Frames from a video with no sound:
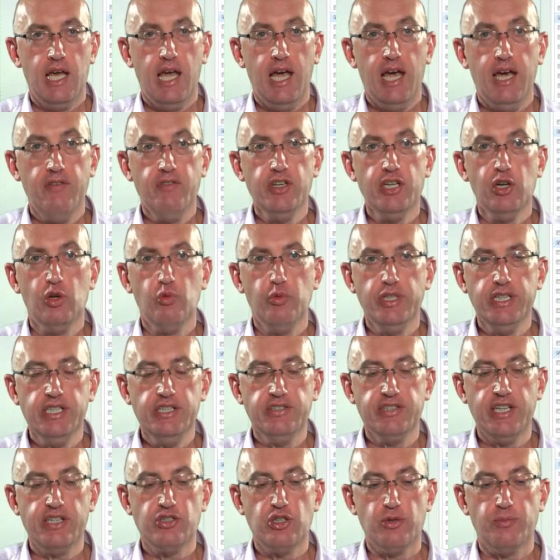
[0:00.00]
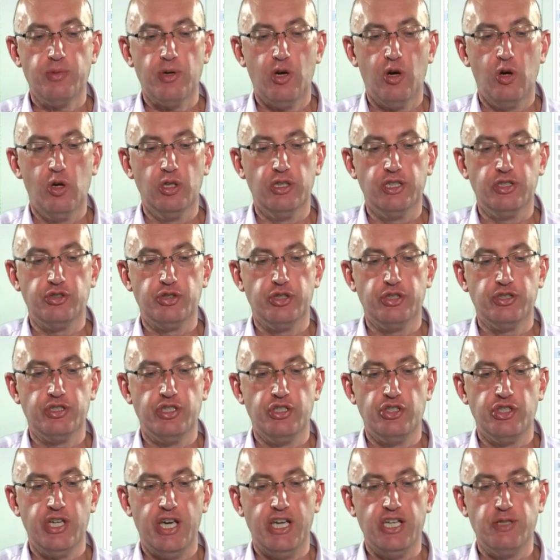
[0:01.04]
Having already set up all the
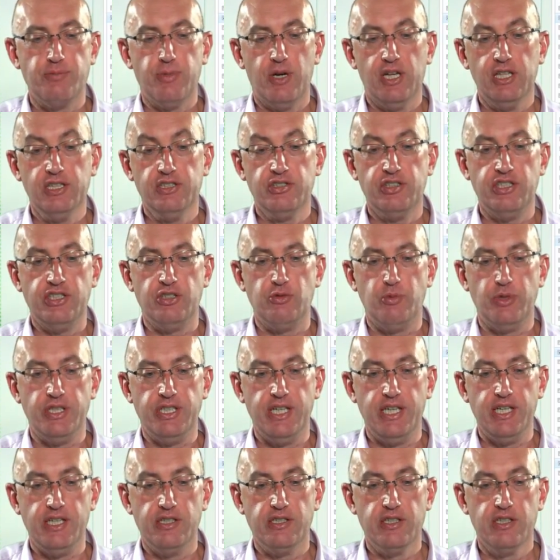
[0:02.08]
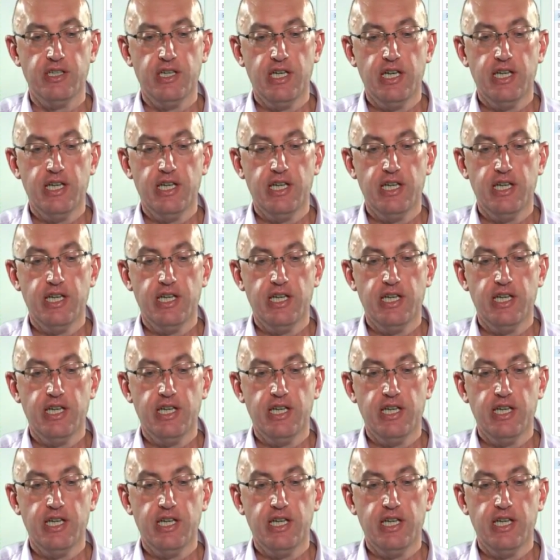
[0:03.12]
trusted change policies we need,